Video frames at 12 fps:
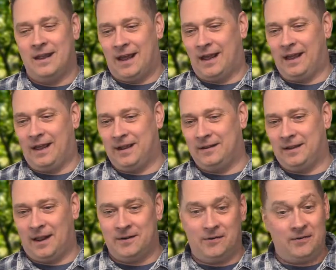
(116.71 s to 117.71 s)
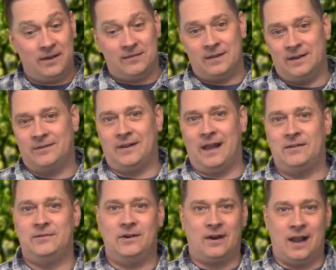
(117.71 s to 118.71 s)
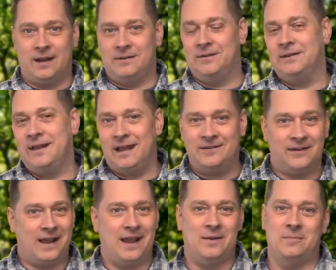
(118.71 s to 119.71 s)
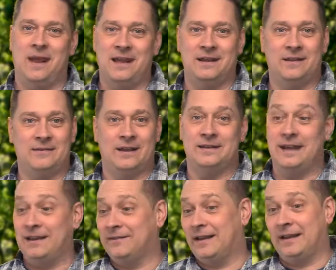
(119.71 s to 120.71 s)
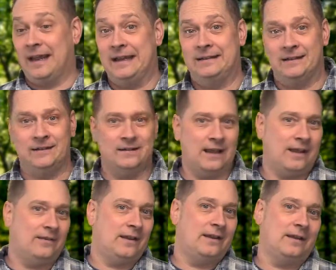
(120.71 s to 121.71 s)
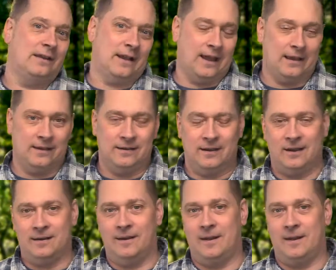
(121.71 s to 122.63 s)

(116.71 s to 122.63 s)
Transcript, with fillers: I, I, I know even this last year I had good days and I had bad days. I had days I liked it and days I didn't like it. And